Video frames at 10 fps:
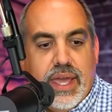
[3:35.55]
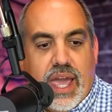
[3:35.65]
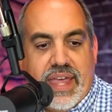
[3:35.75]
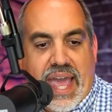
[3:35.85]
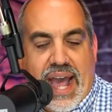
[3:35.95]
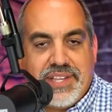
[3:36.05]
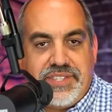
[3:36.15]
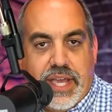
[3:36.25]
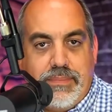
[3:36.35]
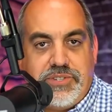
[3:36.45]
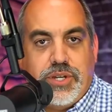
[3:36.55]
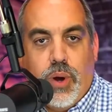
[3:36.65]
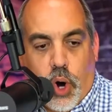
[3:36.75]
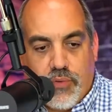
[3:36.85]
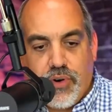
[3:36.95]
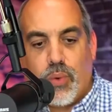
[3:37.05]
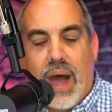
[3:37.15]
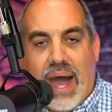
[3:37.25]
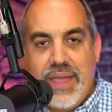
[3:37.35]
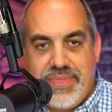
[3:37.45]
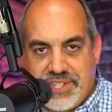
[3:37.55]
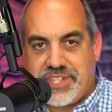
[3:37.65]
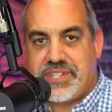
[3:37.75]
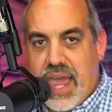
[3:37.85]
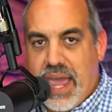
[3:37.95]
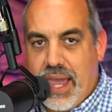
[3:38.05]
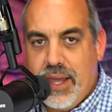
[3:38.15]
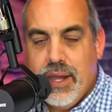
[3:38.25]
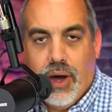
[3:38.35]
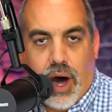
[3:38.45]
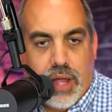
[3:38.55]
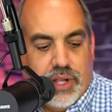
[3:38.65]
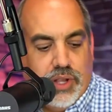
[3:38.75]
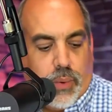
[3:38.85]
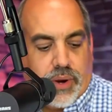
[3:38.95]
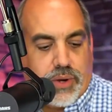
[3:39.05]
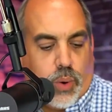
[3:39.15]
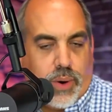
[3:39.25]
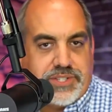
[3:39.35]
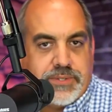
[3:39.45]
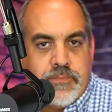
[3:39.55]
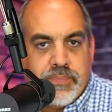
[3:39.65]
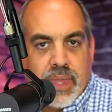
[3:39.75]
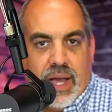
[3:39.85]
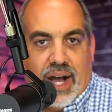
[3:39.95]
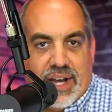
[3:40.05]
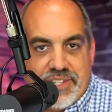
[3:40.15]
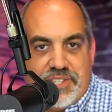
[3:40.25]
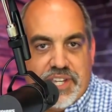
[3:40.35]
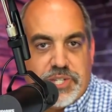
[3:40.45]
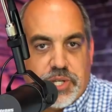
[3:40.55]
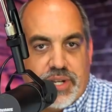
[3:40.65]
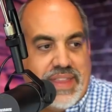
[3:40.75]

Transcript: and they asked them to override the stay on the lower court's decision.